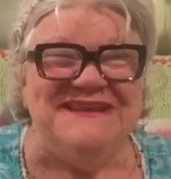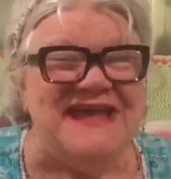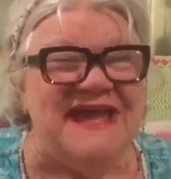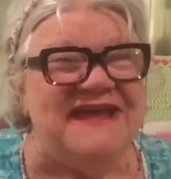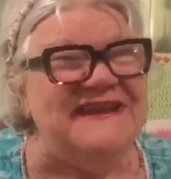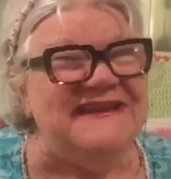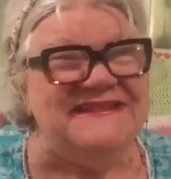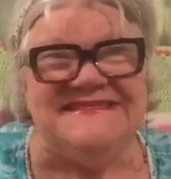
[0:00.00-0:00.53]

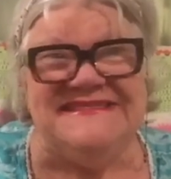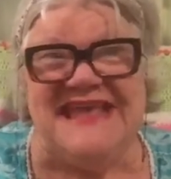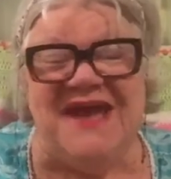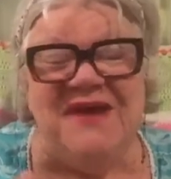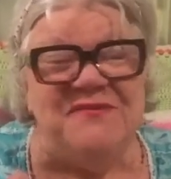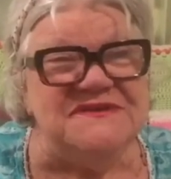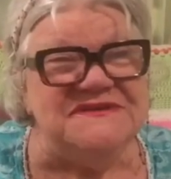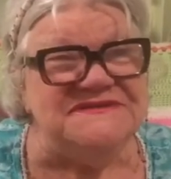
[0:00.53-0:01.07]
Now,
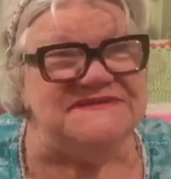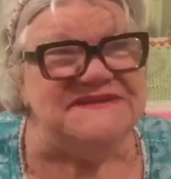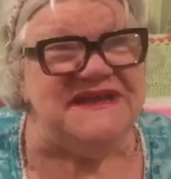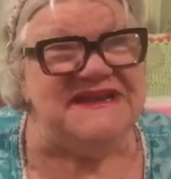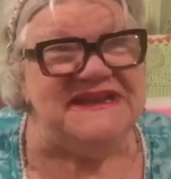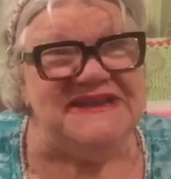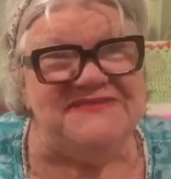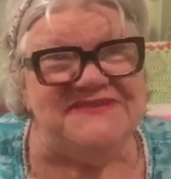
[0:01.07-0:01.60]
that was
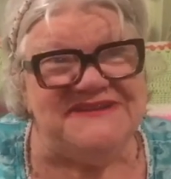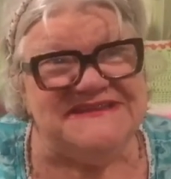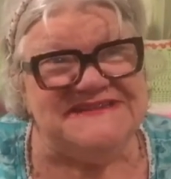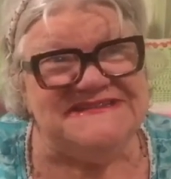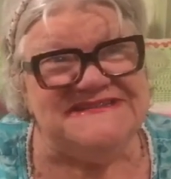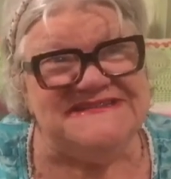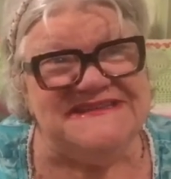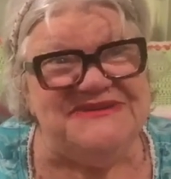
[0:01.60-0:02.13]
not even
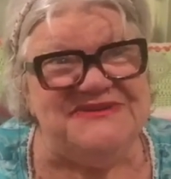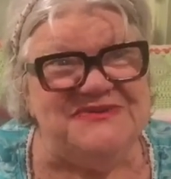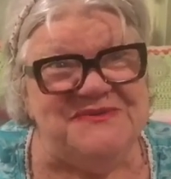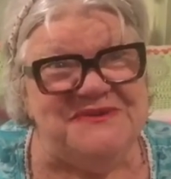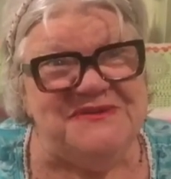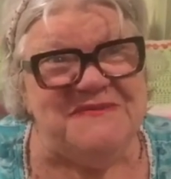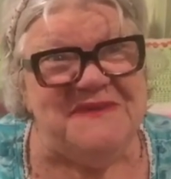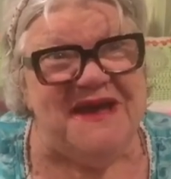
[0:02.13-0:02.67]
considered
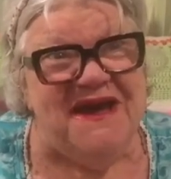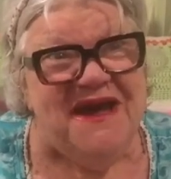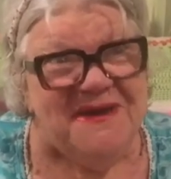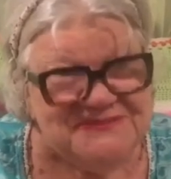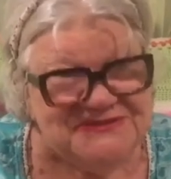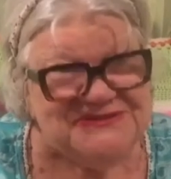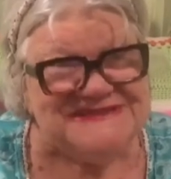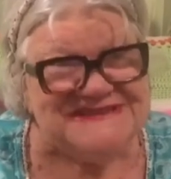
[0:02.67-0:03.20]
one of my
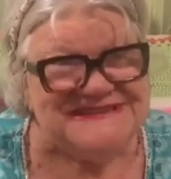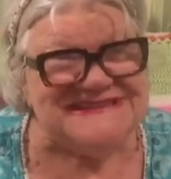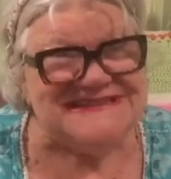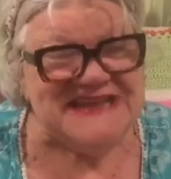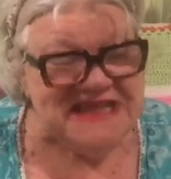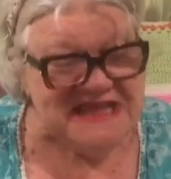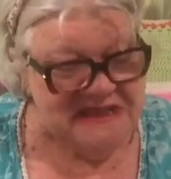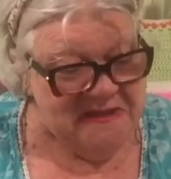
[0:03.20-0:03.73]
options.
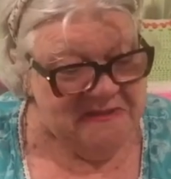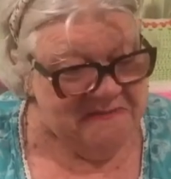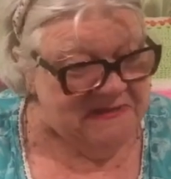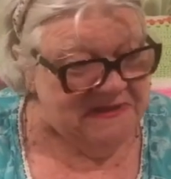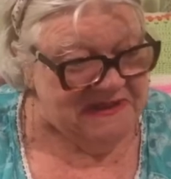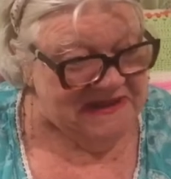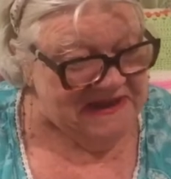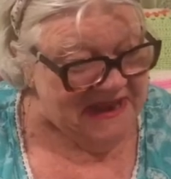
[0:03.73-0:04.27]

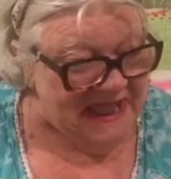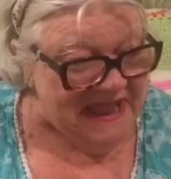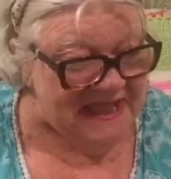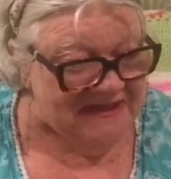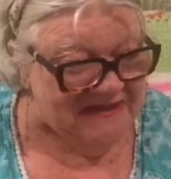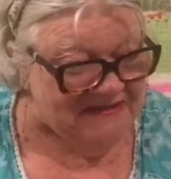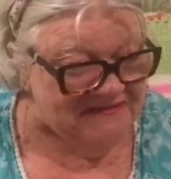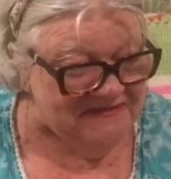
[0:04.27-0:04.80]
But
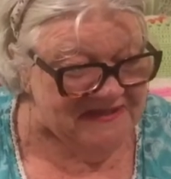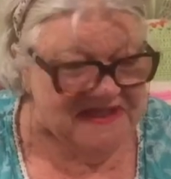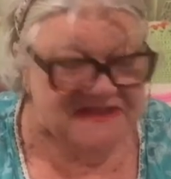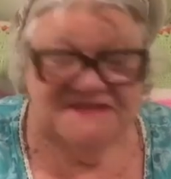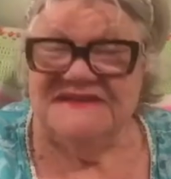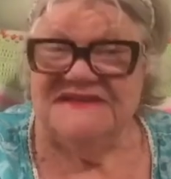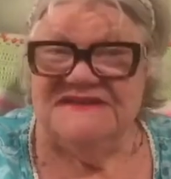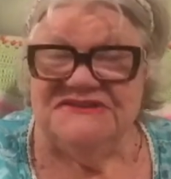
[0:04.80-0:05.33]
now
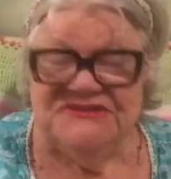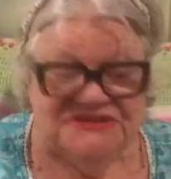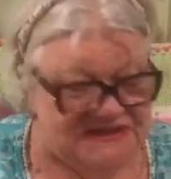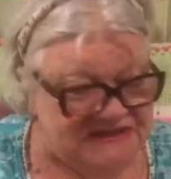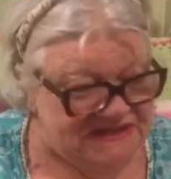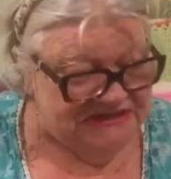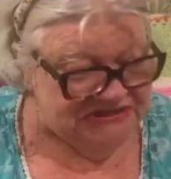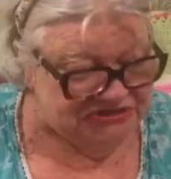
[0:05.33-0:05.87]
that
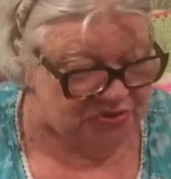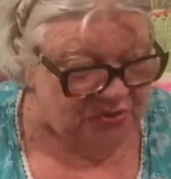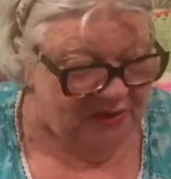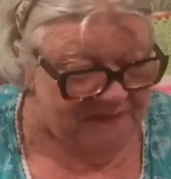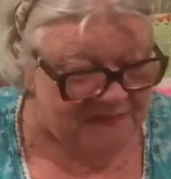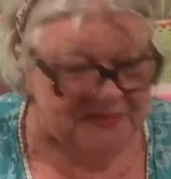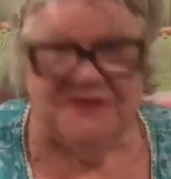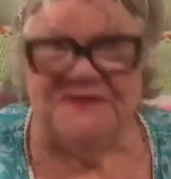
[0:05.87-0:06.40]
the
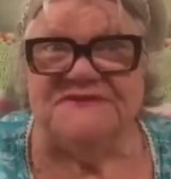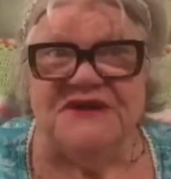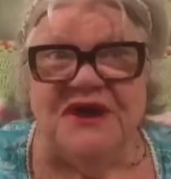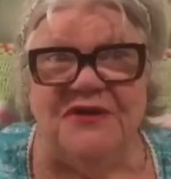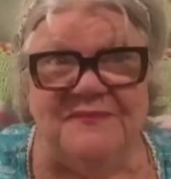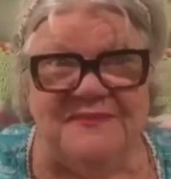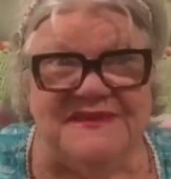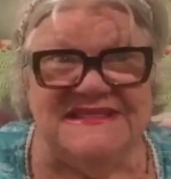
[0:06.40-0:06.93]
Joybird
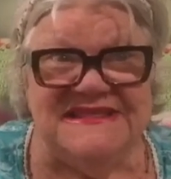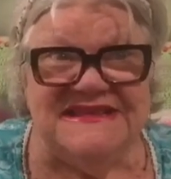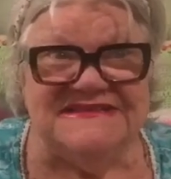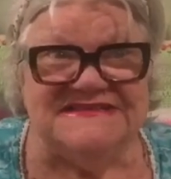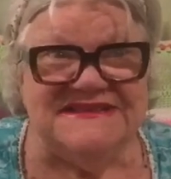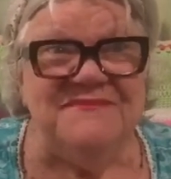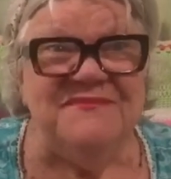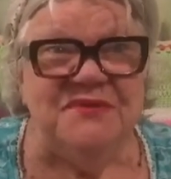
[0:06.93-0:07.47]
told me
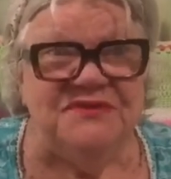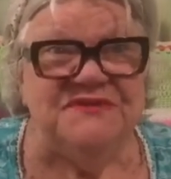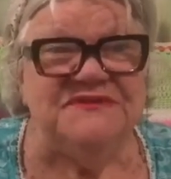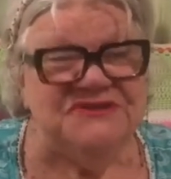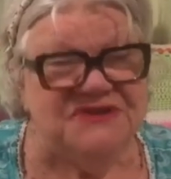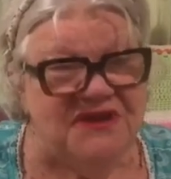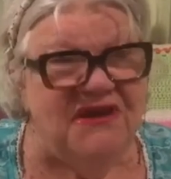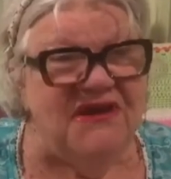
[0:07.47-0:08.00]
this, I'm going
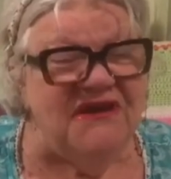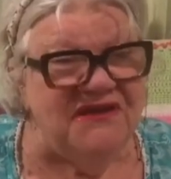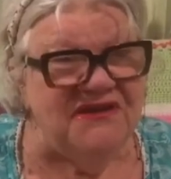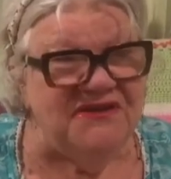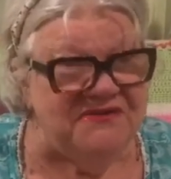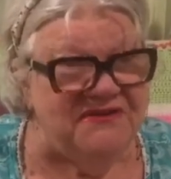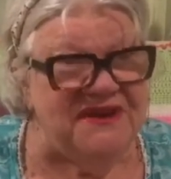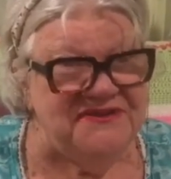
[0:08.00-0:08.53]
to
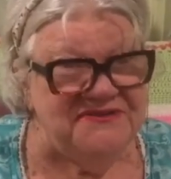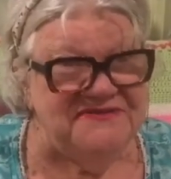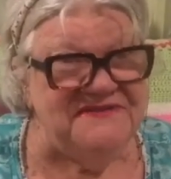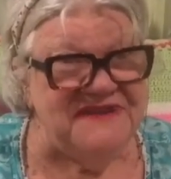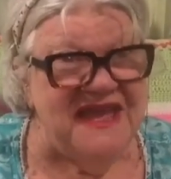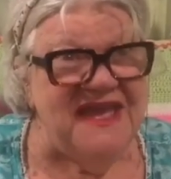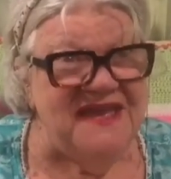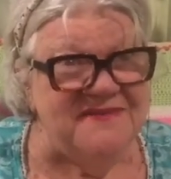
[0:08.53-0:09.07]
call Crater
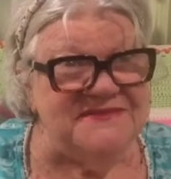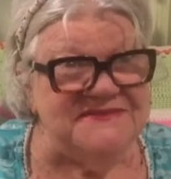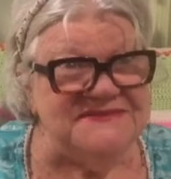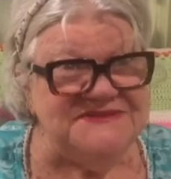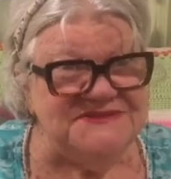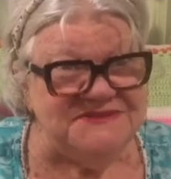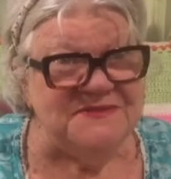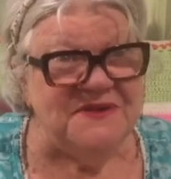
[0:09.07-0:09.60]

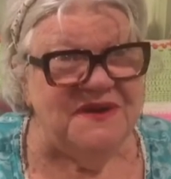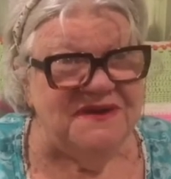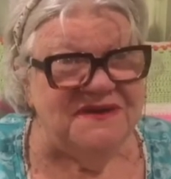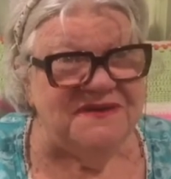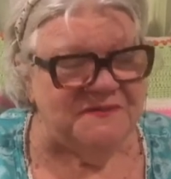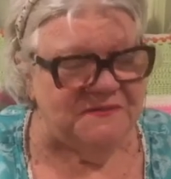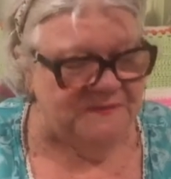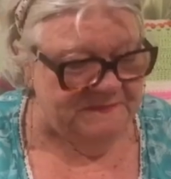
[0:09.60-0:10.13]
Diamonds
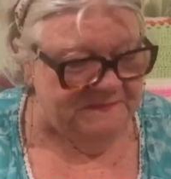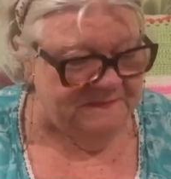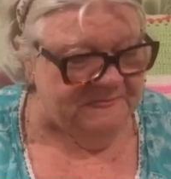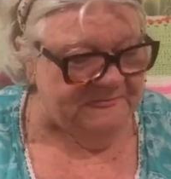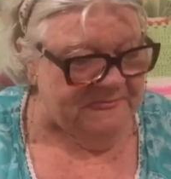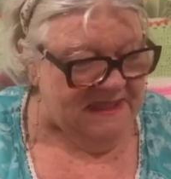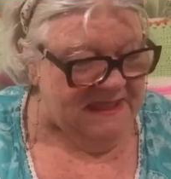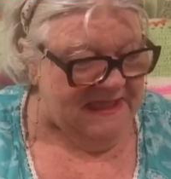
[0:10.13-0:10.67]
tomorrow.
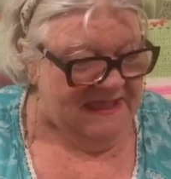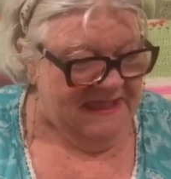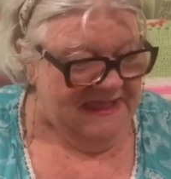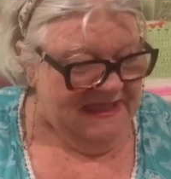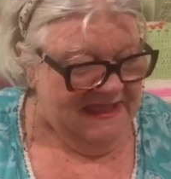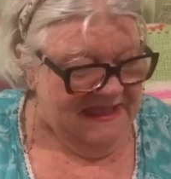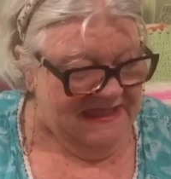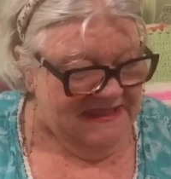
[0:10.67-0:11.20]

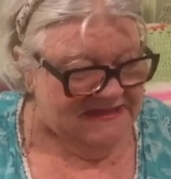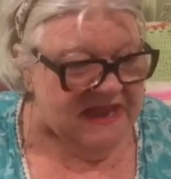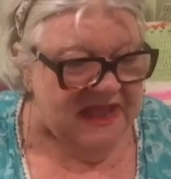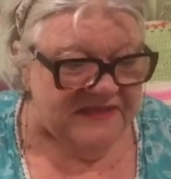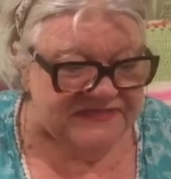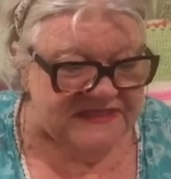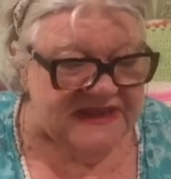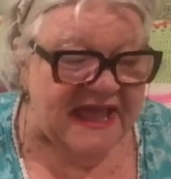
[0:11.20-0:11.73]
And
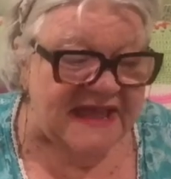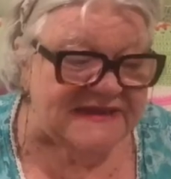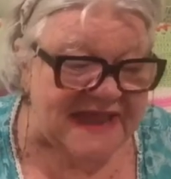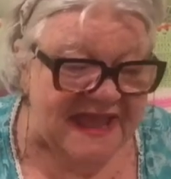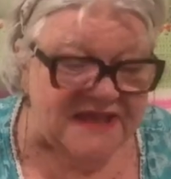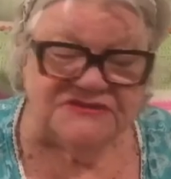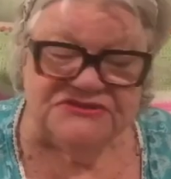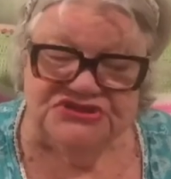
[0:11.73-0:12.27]
not that I
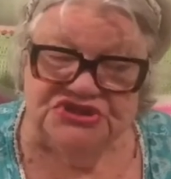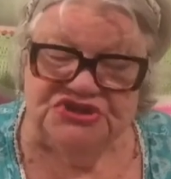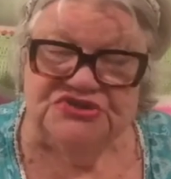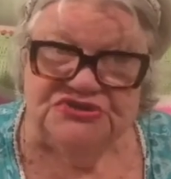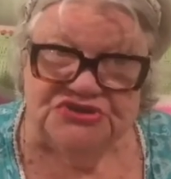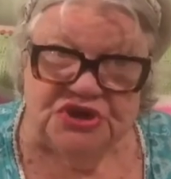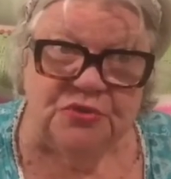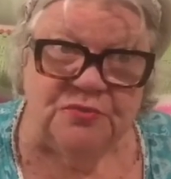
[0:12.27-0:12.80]
doubt you,
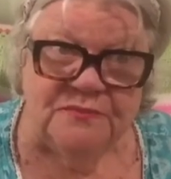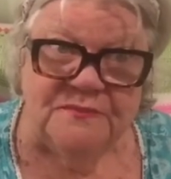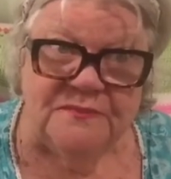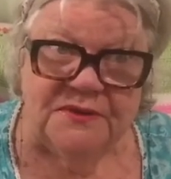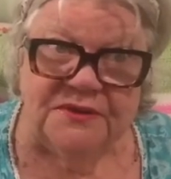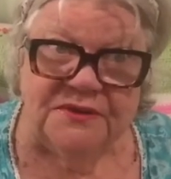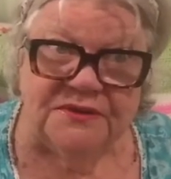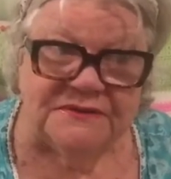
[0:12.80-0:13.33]

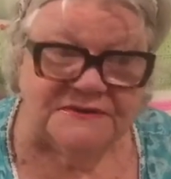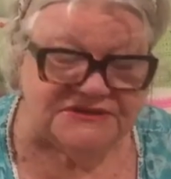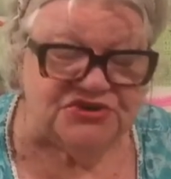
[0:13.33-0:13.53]
Joybird.